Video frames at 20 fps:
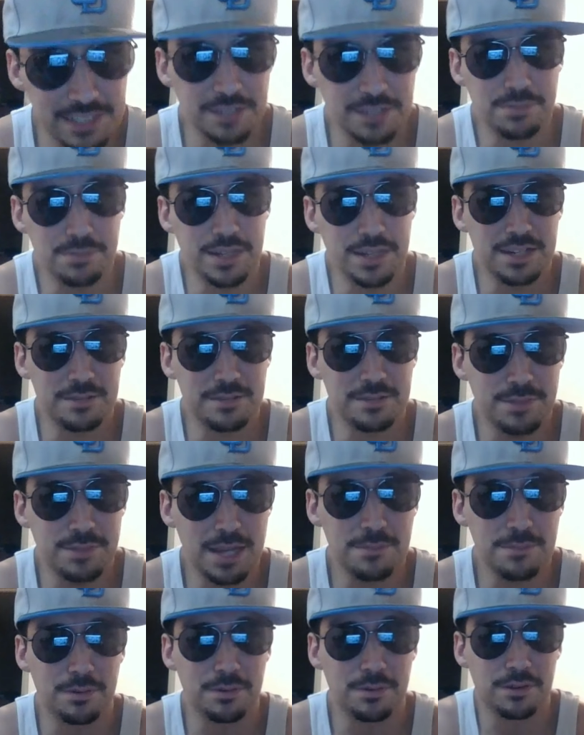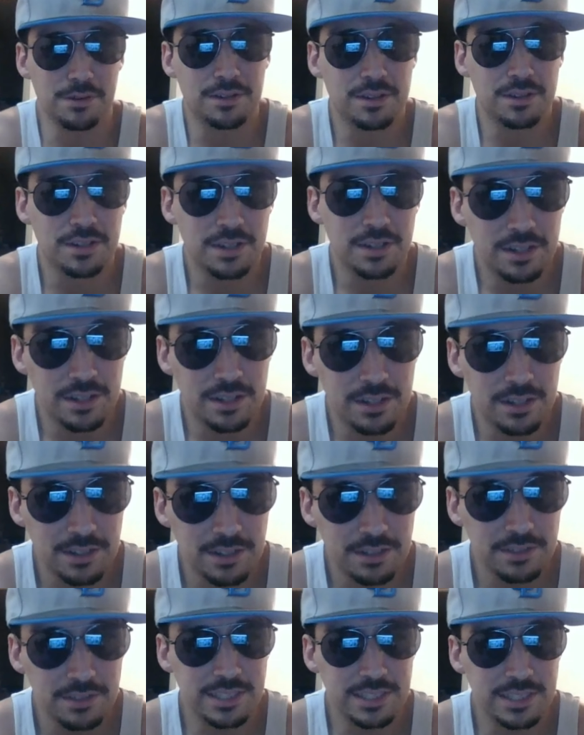on pen and paper,
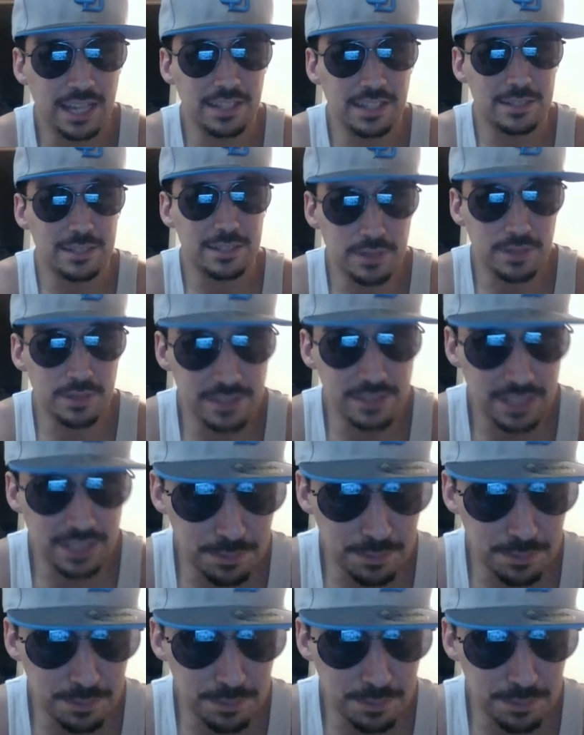Taleb looks like